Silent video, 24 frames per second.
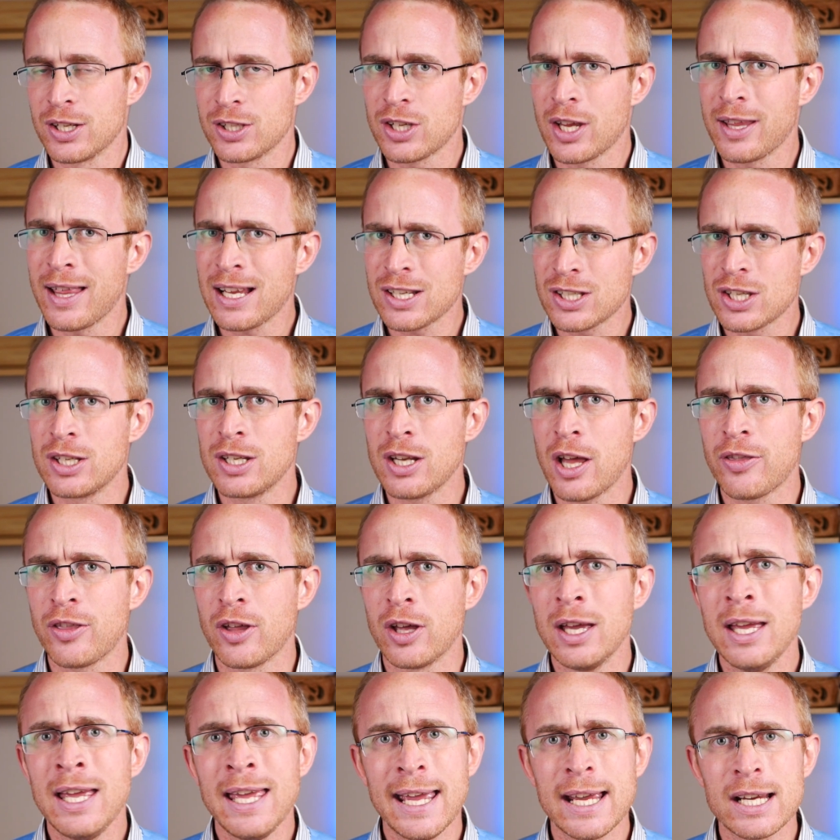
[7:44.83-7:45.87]
So that's
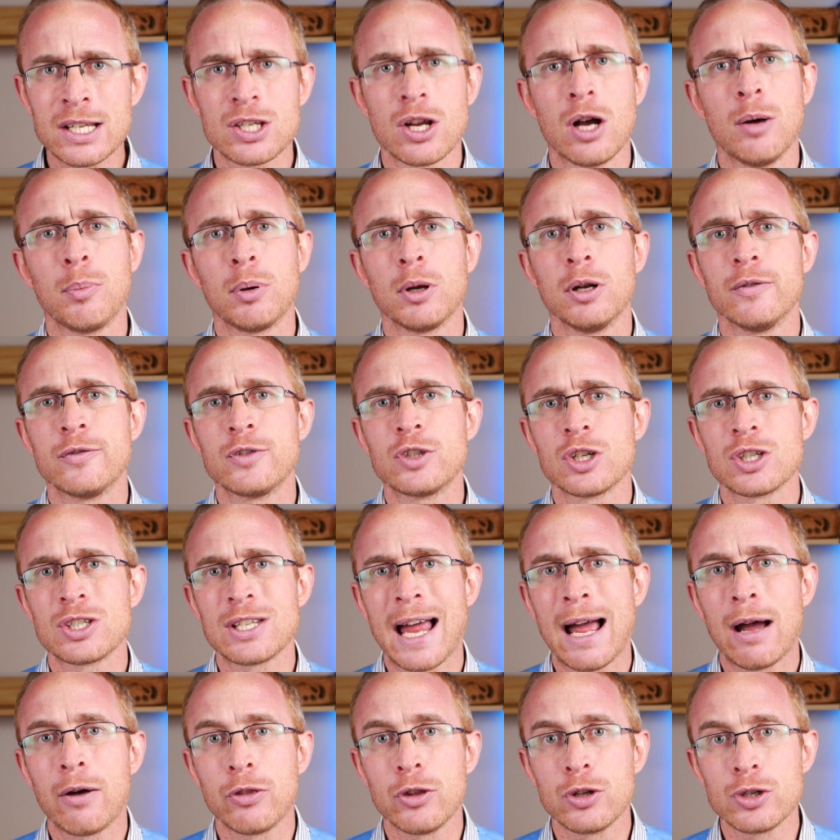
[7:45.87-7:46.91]
another example of just
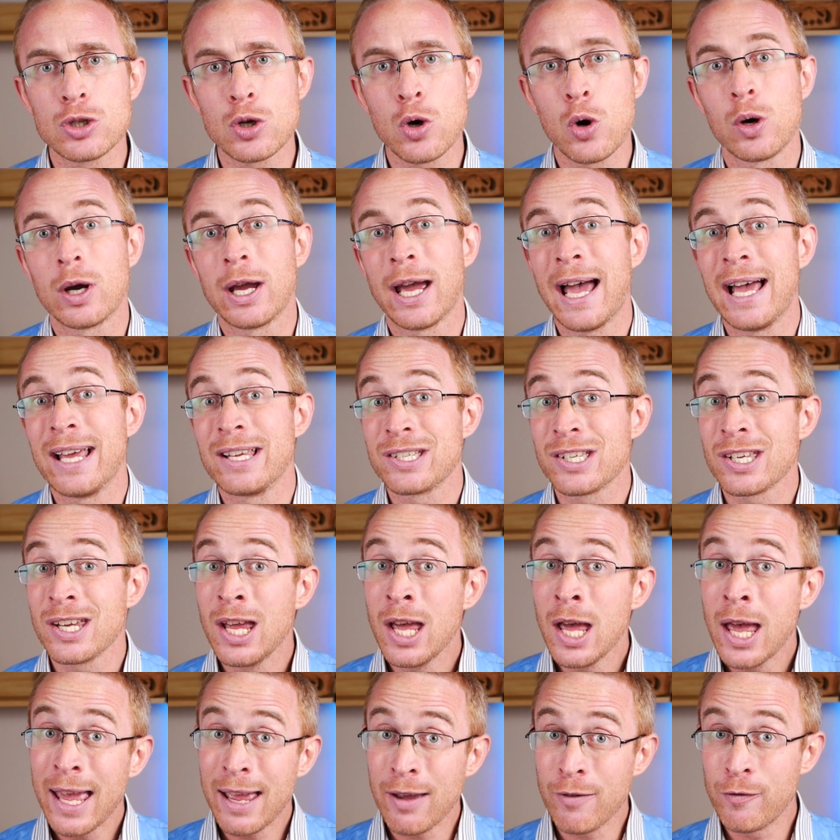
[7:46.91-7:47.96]
how the dog has
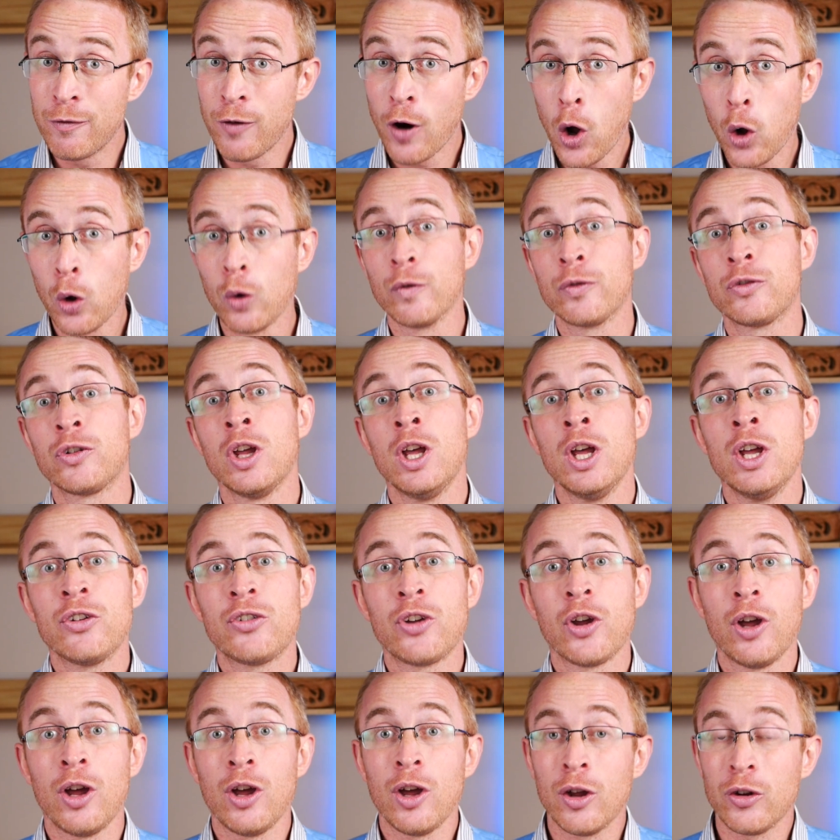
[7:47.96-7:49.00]
evolved
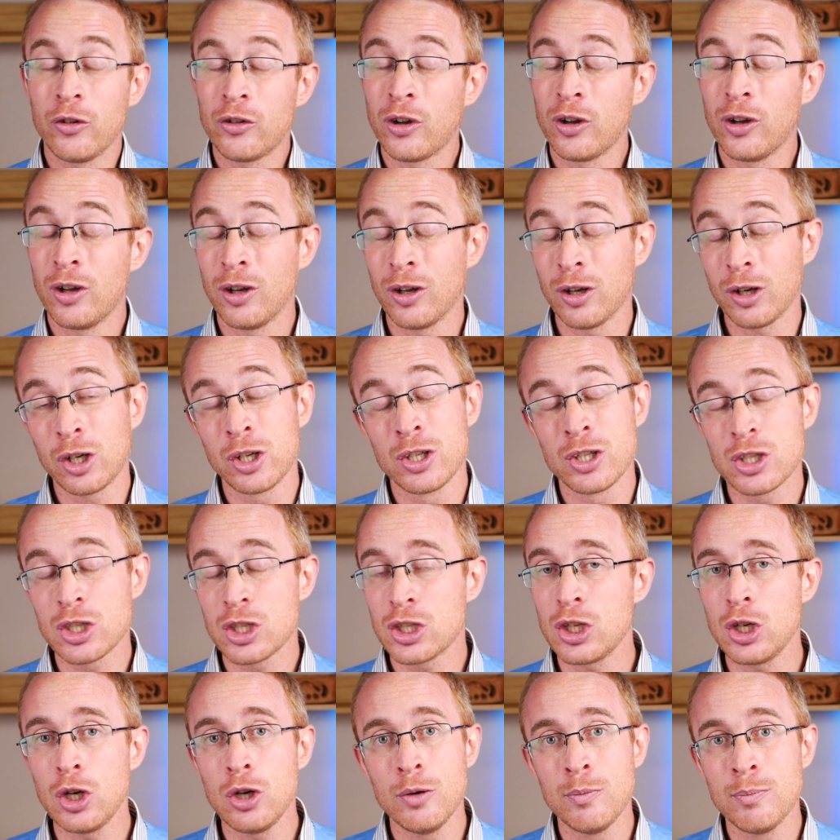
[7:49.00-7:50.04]
to
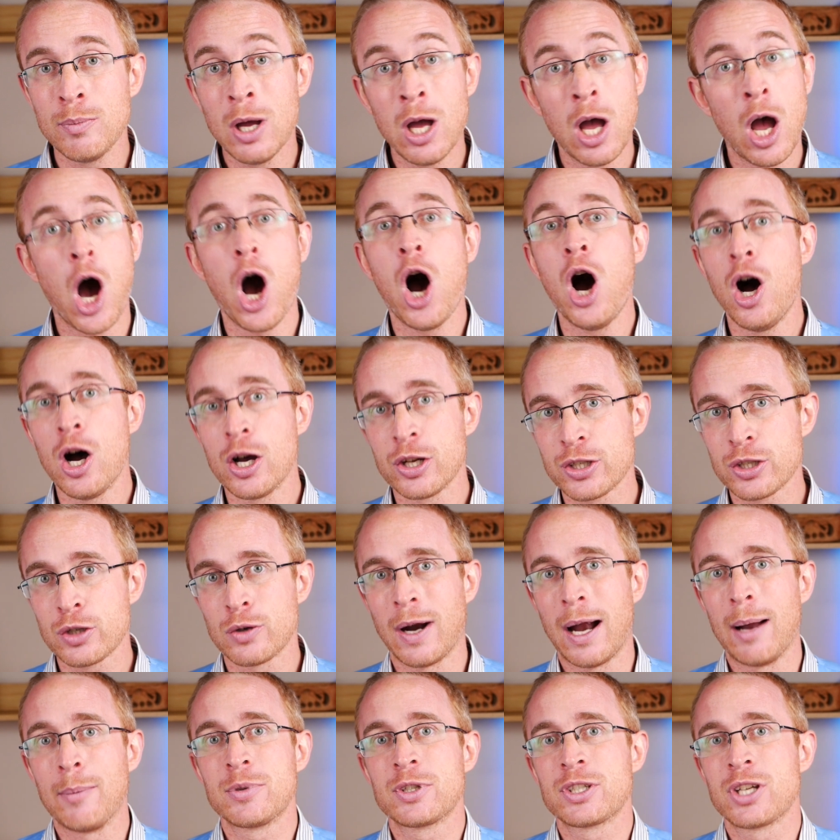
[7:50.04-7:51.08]
consume our
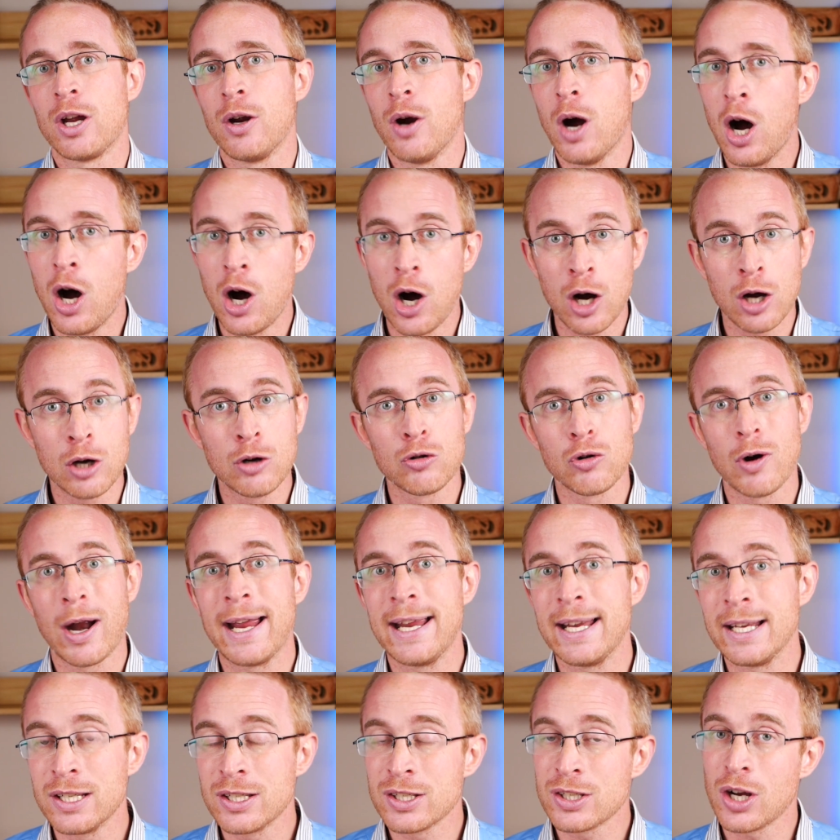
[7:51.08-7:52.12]
scraps, so our
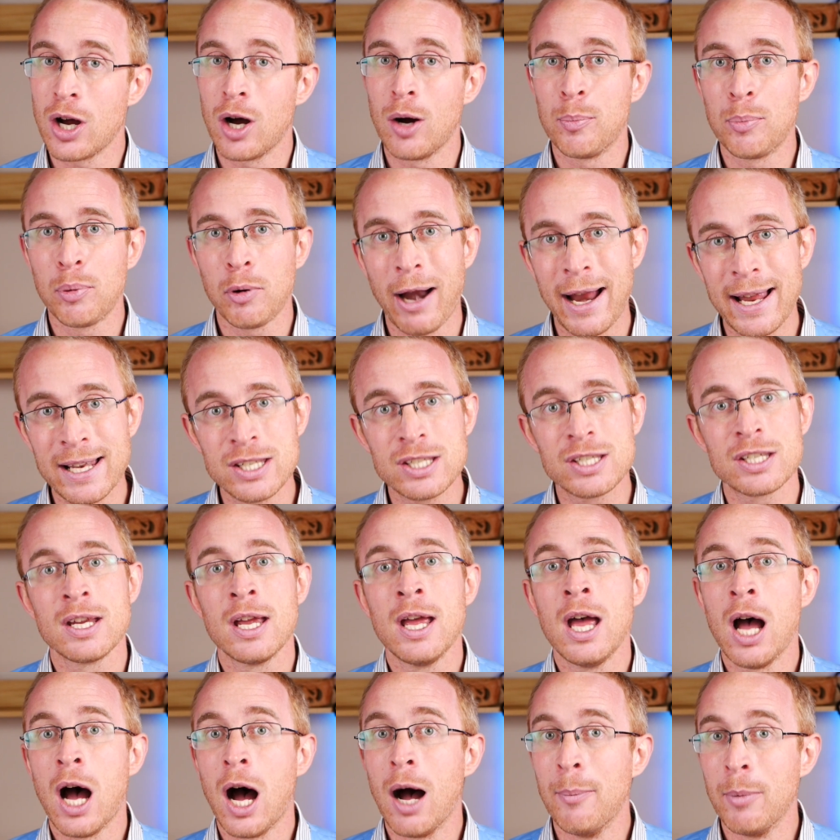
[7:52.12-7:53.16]
grains, our breads,
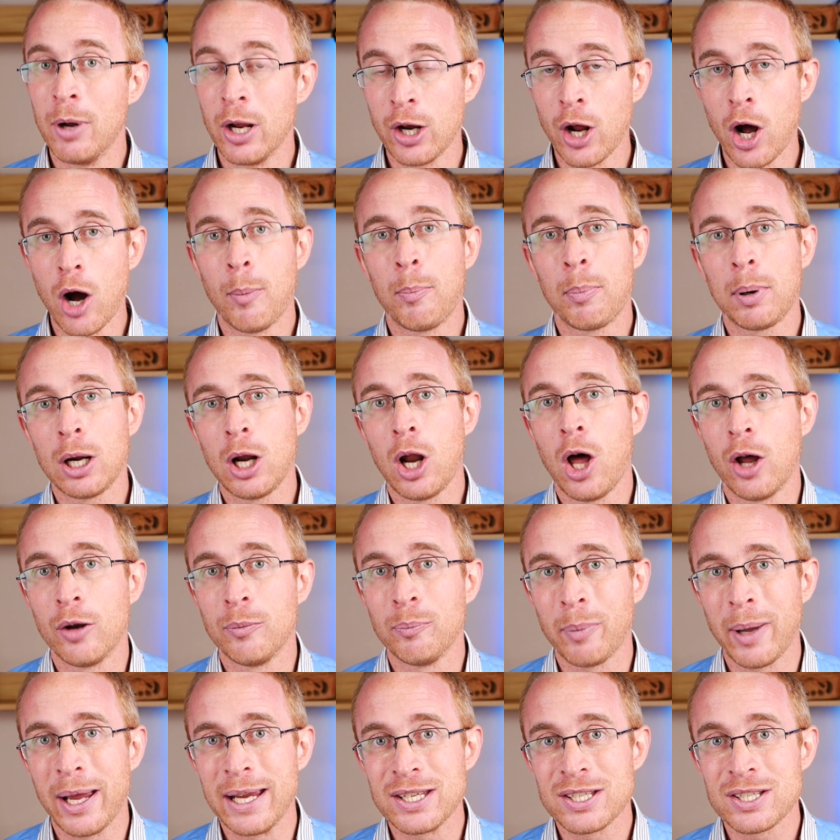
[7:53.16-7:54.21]
and our
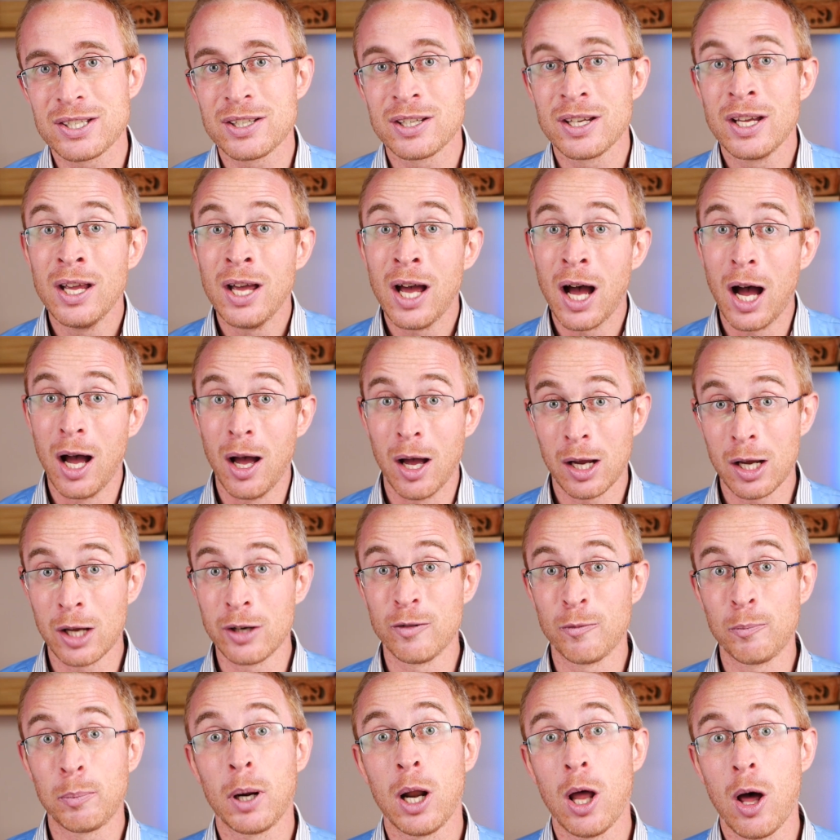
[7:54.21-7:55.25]
plant-based, kind
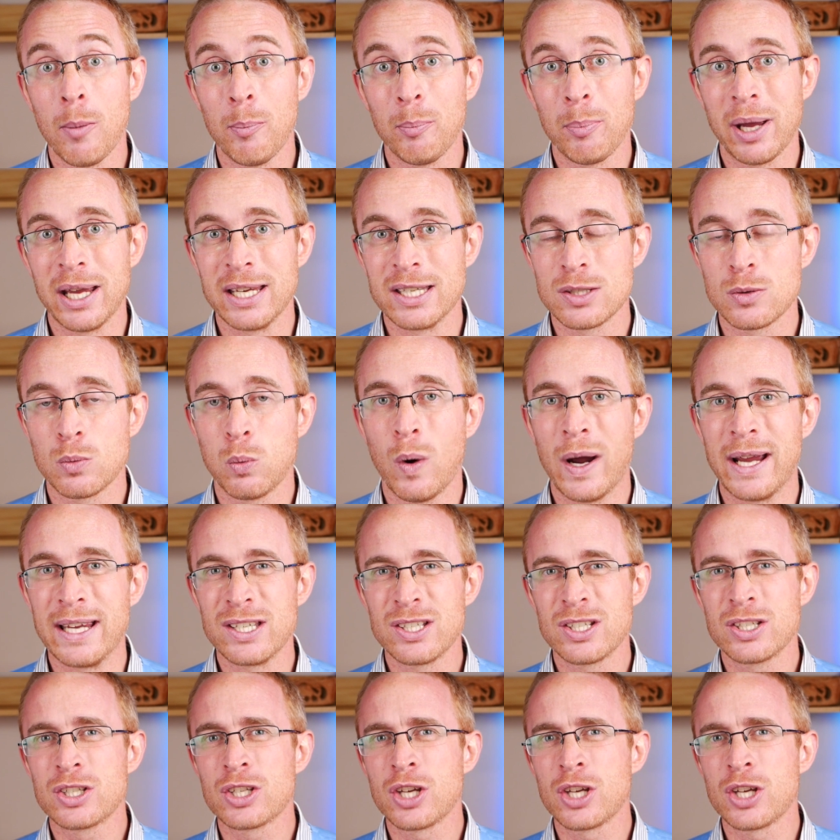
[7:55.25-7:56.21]
of plant-based waste.